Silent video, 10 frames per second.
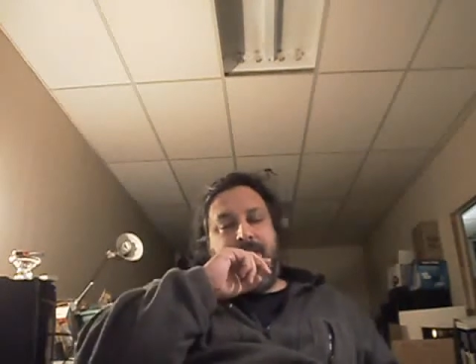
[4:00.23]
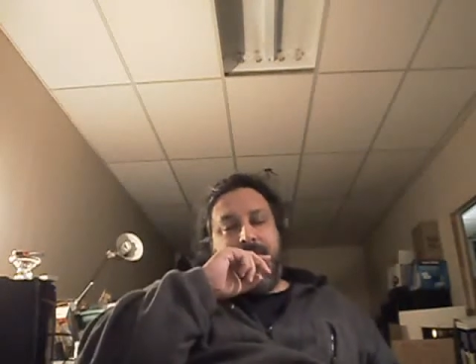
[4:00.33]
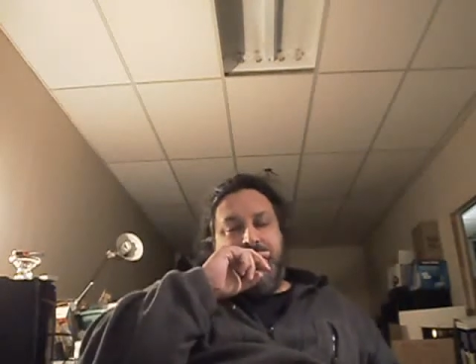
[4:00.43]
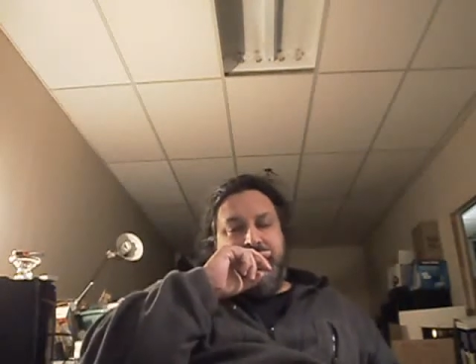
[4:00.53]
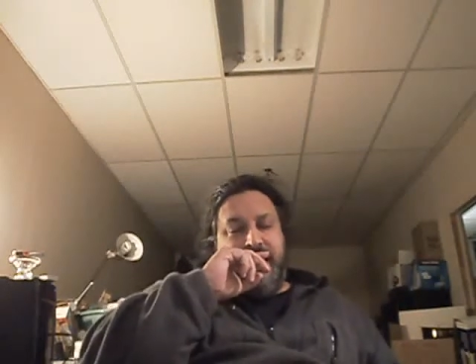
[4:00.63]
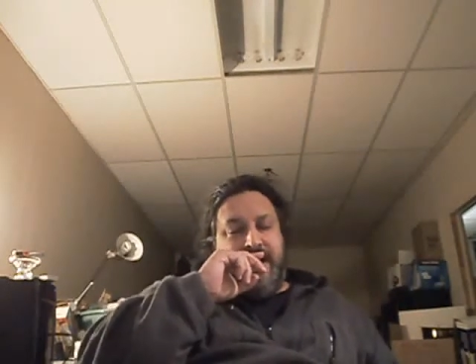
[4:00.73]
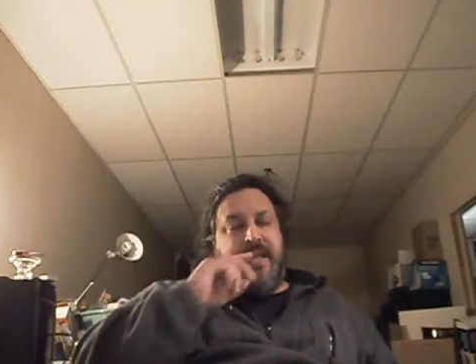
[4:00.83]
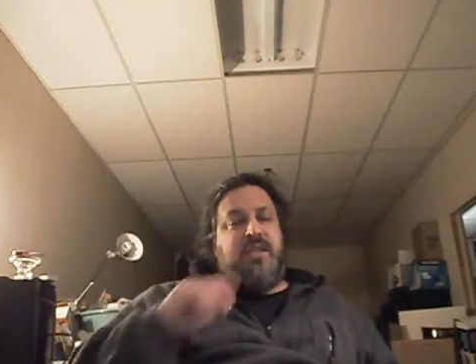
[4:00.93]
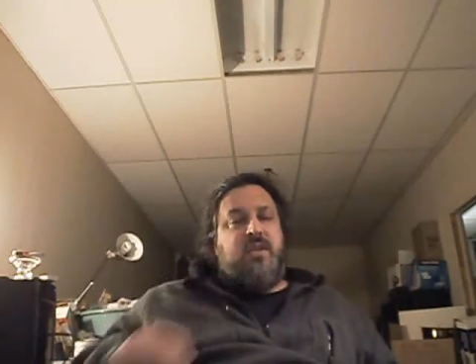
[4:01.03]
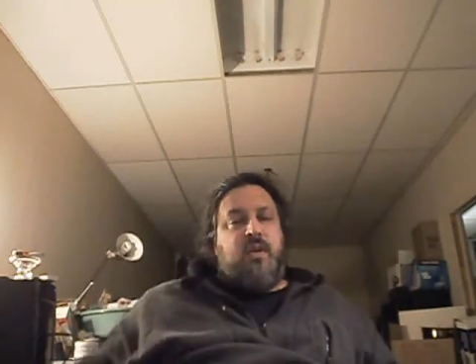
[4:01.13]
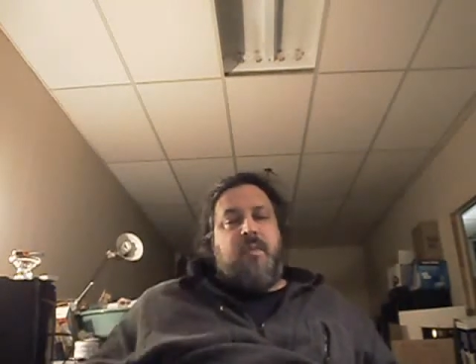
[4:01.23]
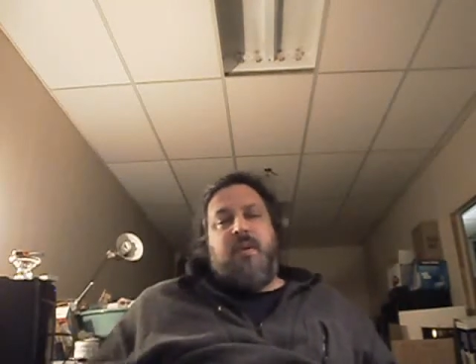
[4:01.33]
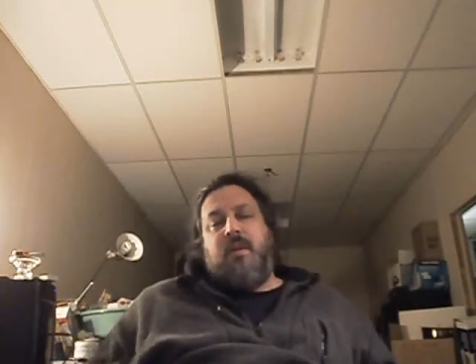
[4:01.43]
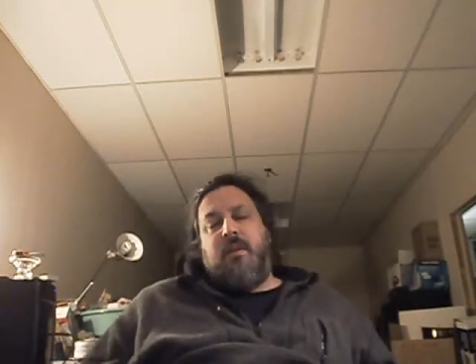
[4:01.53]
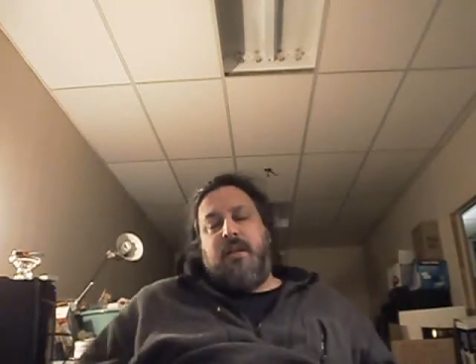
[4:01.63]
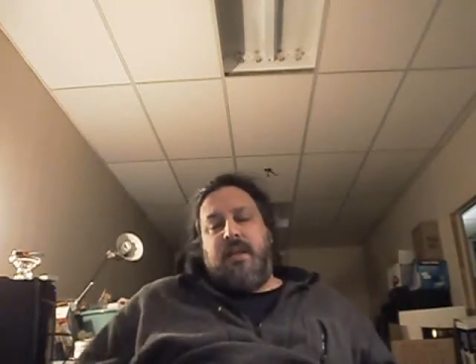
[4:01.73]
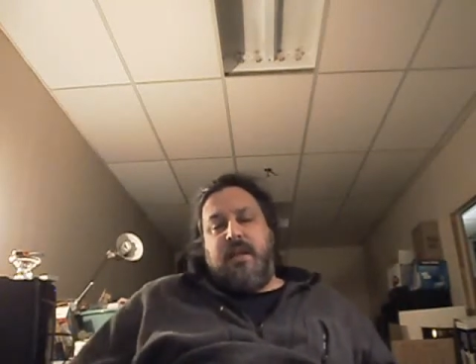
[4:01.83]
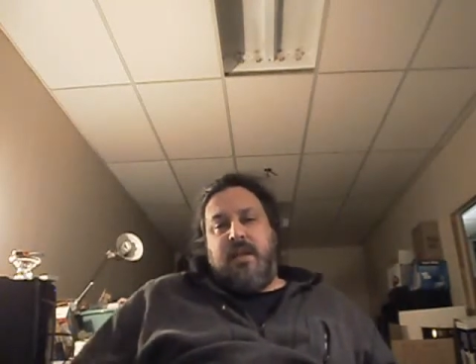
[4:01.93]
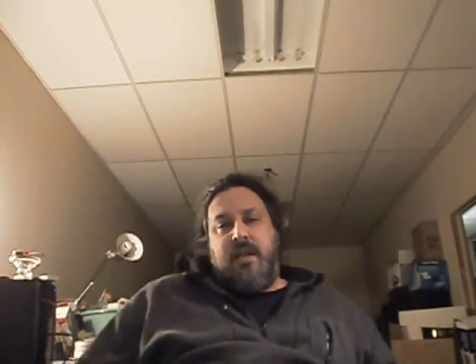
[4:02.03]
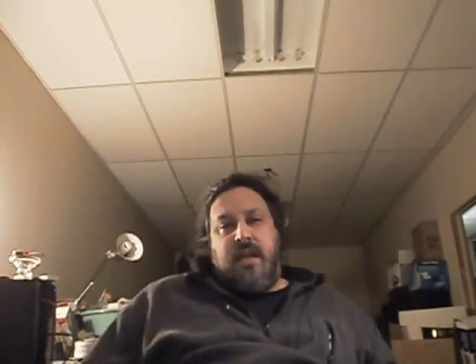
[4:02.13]
But it is doable,
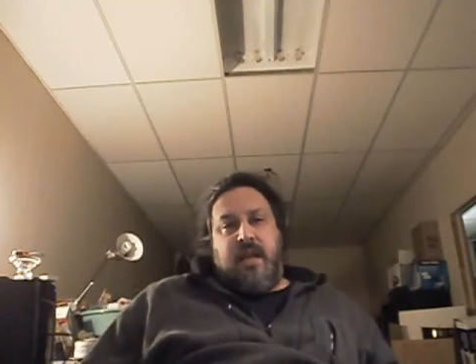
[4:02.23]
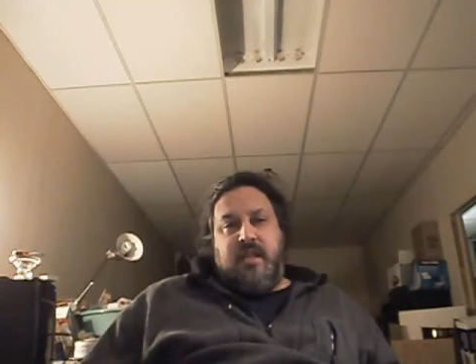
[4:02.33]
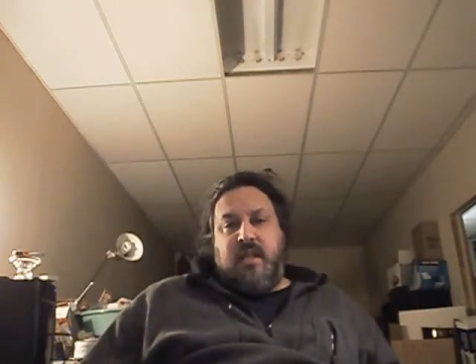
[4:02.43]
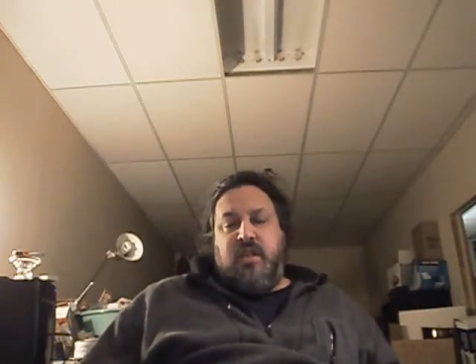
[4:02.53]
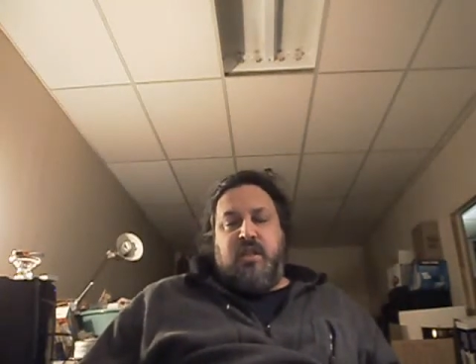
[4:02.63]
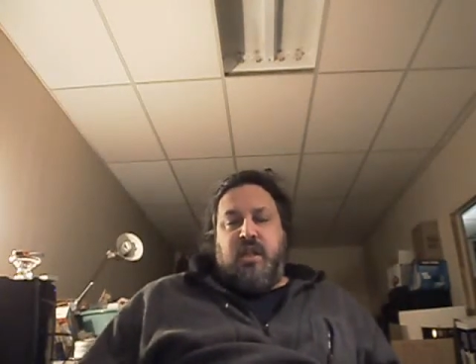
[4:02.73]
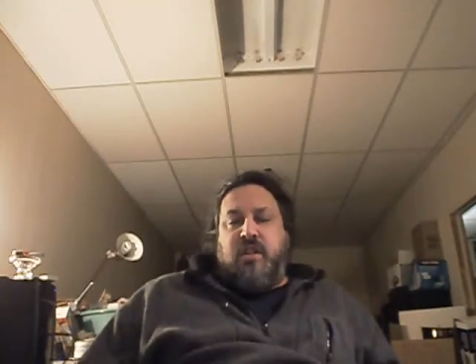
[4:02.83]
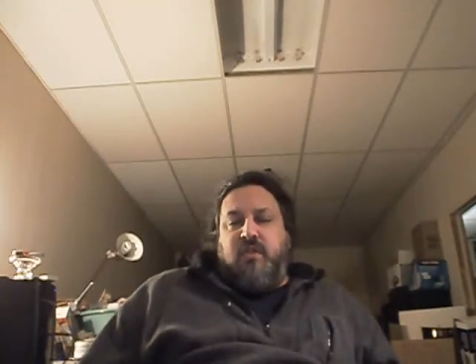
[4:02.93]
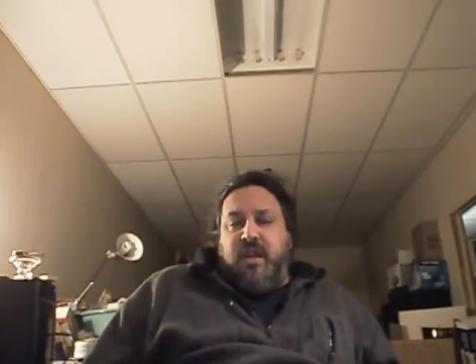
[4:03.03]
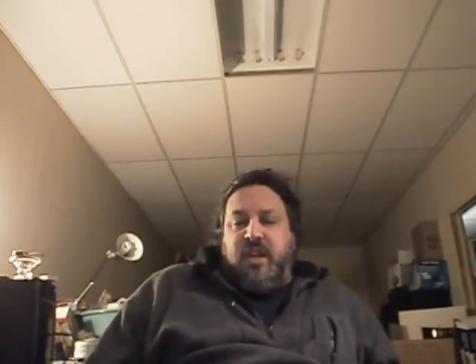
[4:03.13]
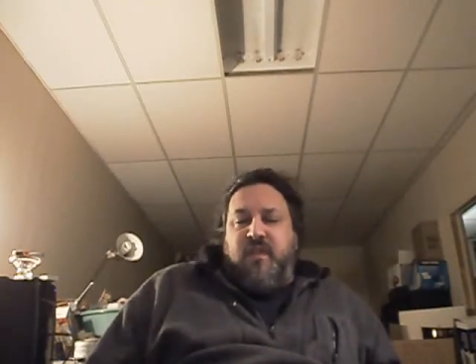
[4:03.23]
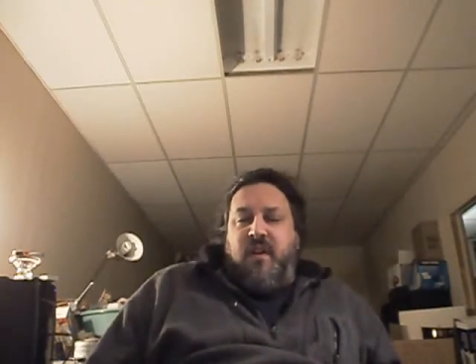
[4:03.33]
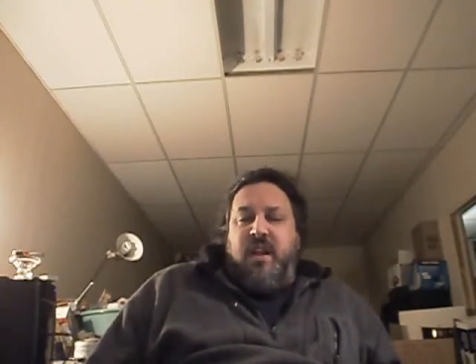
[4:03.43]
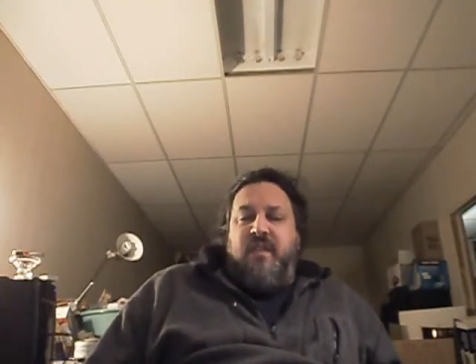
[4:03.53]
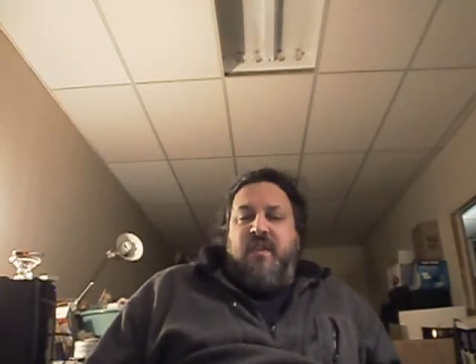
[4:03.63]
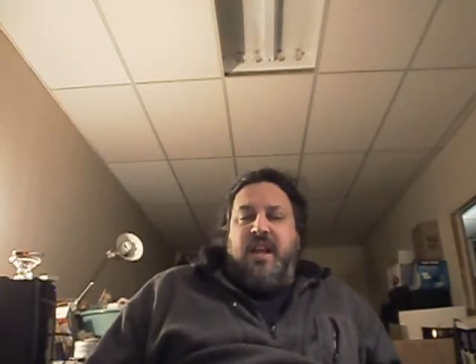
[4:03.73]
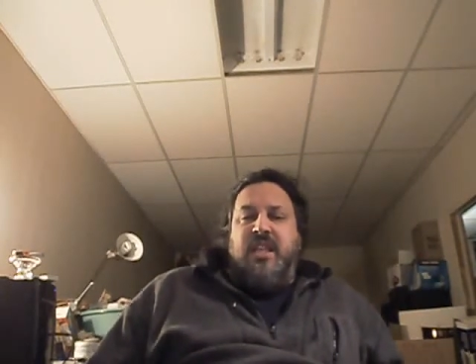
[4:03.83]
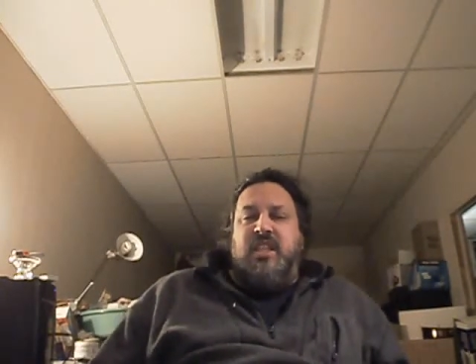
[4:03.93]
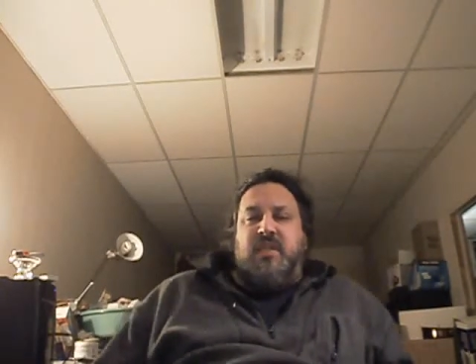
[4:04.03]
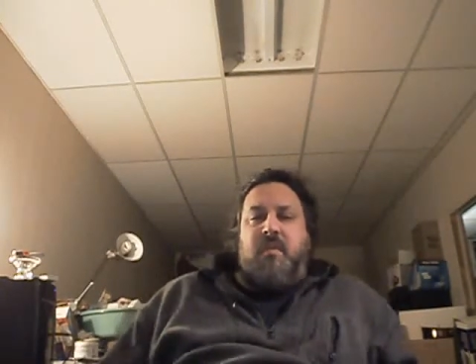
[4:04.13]
and you got to try to
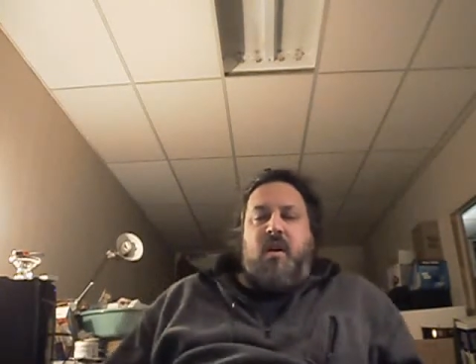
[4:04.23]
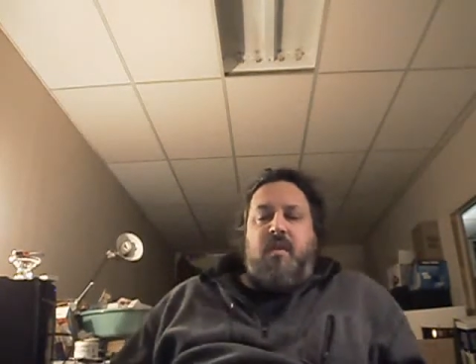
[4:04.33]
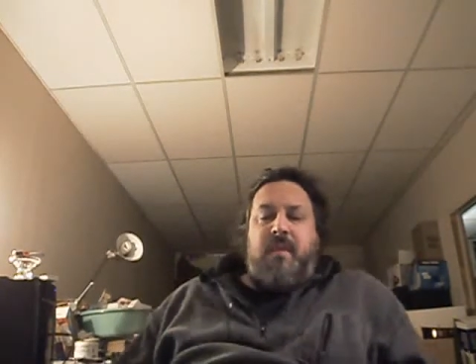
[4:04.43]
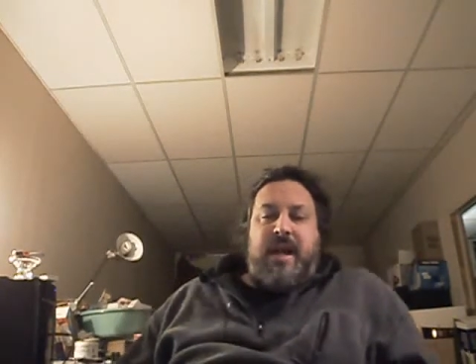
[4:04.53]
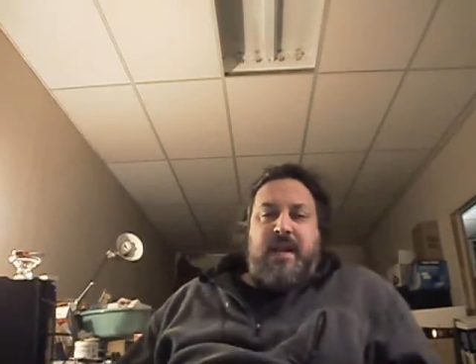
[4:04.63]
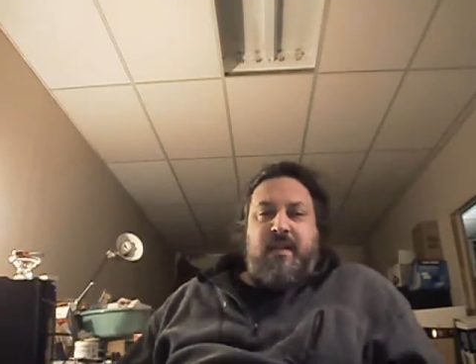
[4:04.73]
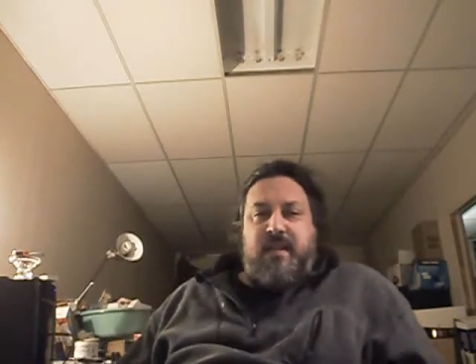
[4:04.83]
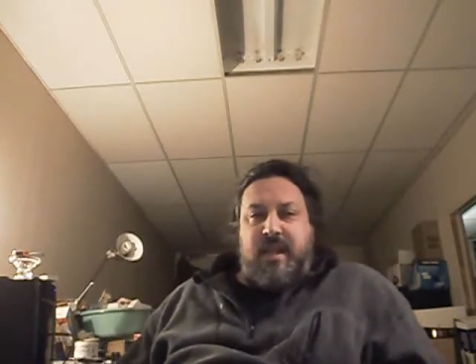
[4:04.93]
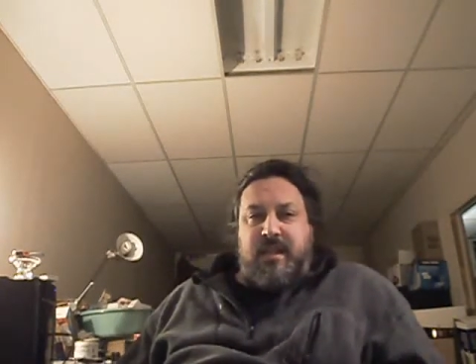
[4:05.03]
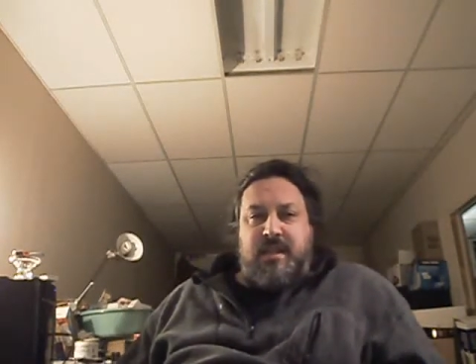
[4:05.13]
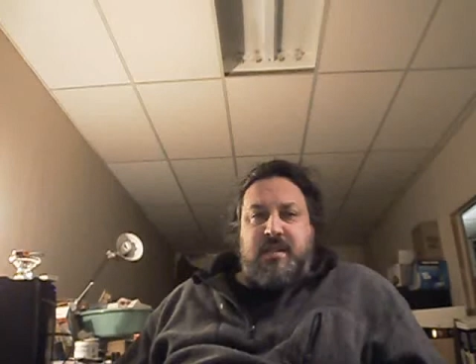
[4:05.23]
find small, minor things.